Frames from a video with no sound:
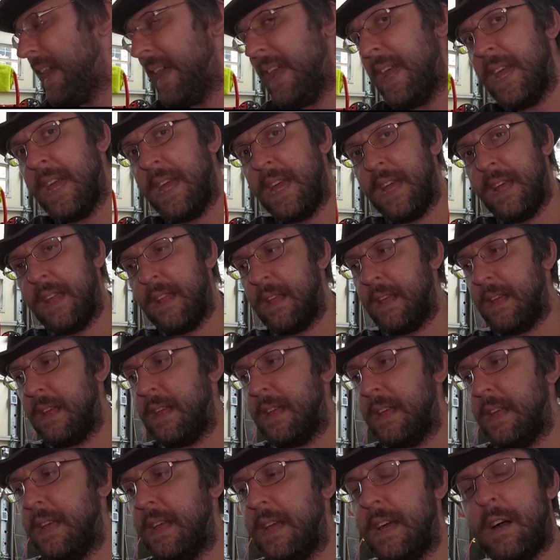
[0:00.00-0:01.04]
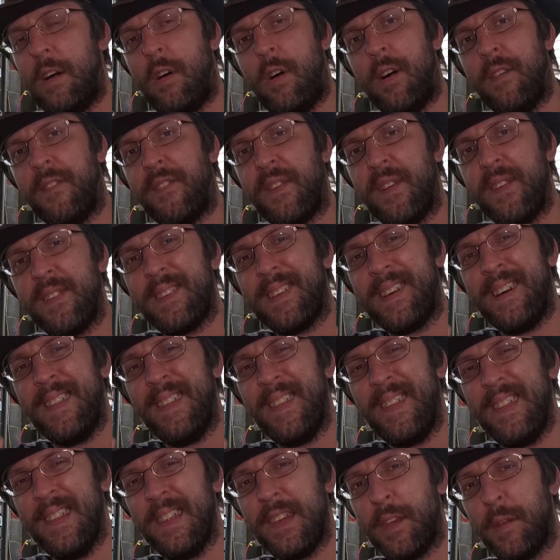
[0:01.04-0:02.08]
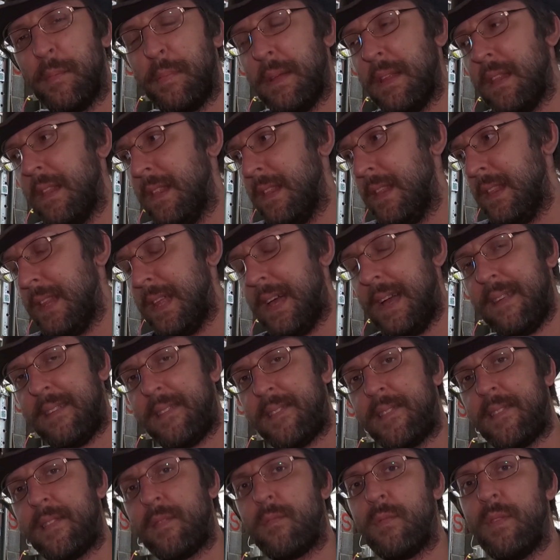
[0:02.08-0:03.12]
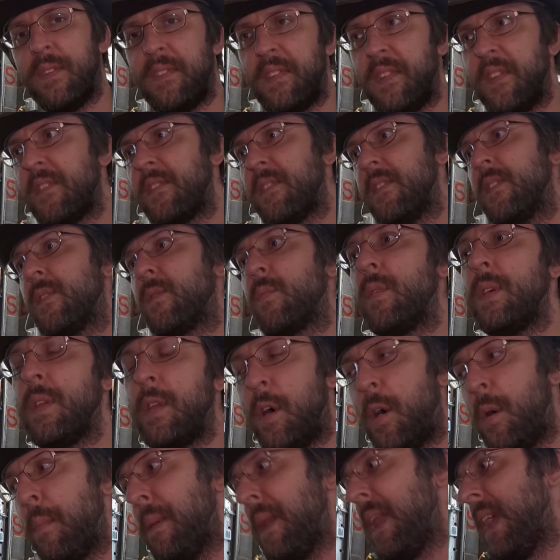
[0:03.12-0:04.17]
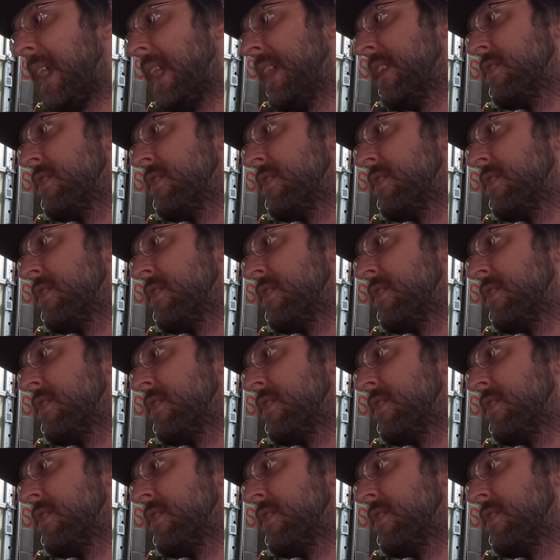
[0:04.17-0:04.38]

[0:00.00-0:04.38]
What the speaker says: It offers a little bit less resistance when opening